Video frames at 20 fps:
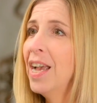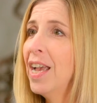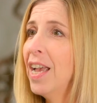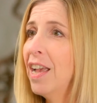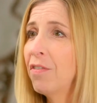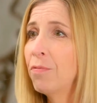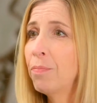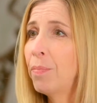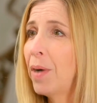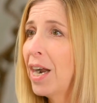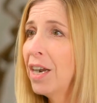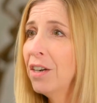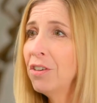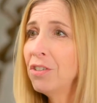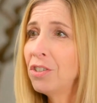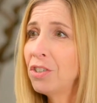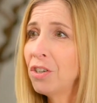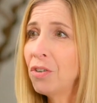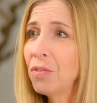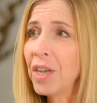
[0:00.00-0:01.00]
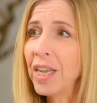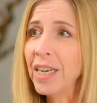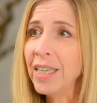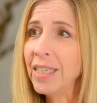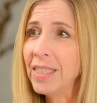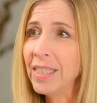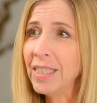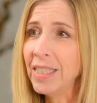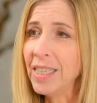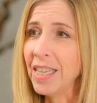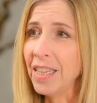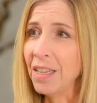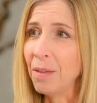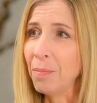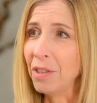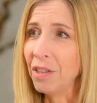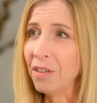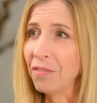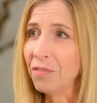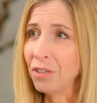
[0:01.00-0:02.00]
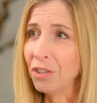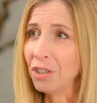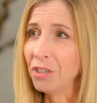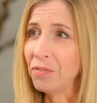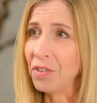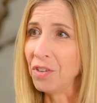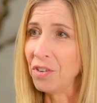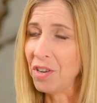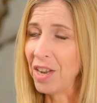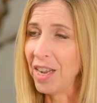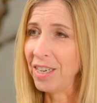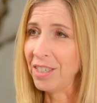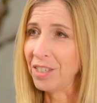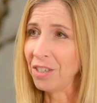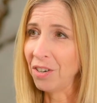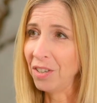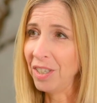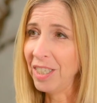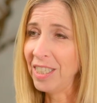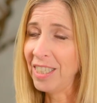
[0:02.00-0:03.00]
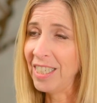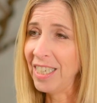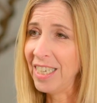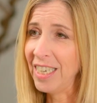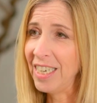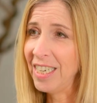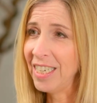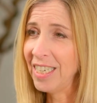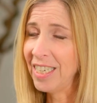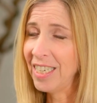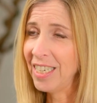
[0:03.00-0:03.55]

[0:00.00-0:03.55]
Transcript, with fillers: If buyers don't get in to see them in the first few days they're listed,